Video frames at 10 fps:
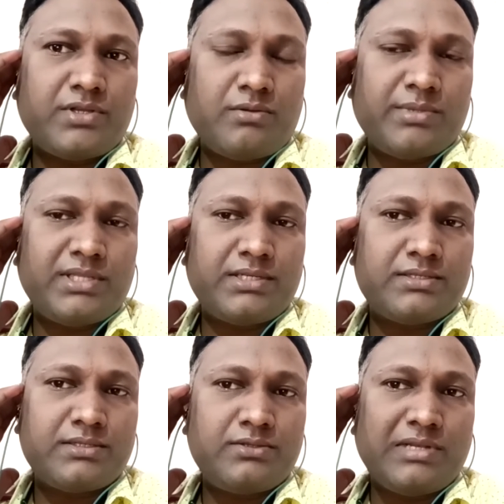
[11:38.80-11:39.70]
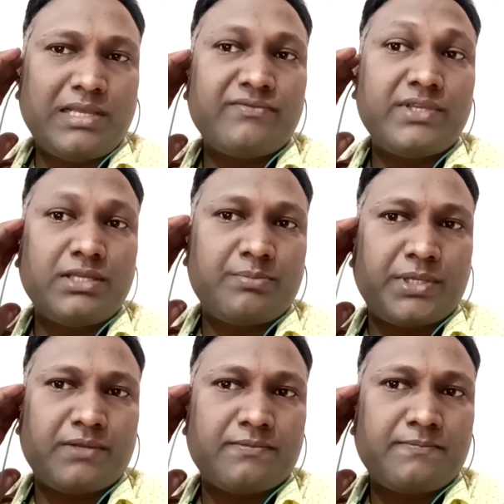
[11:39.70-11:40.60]
that you'll have ear
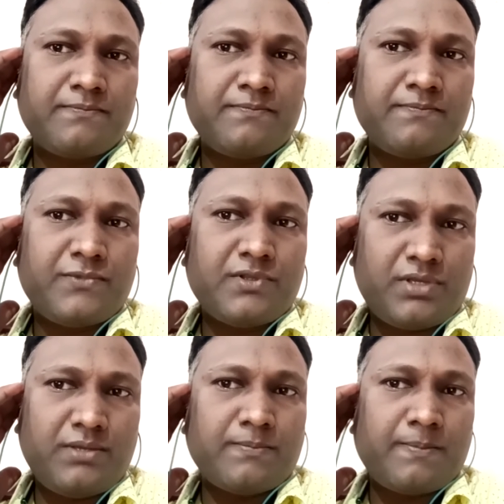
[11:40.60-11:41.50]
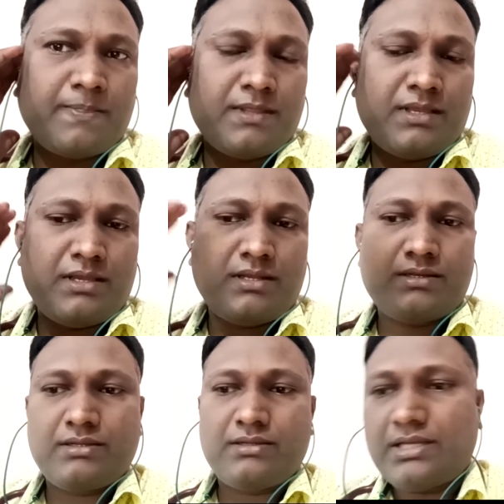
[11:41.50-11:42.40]
pain. Okay, at
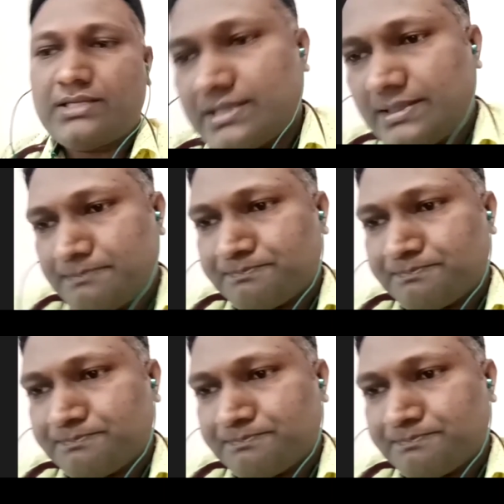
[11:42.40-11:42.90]
that time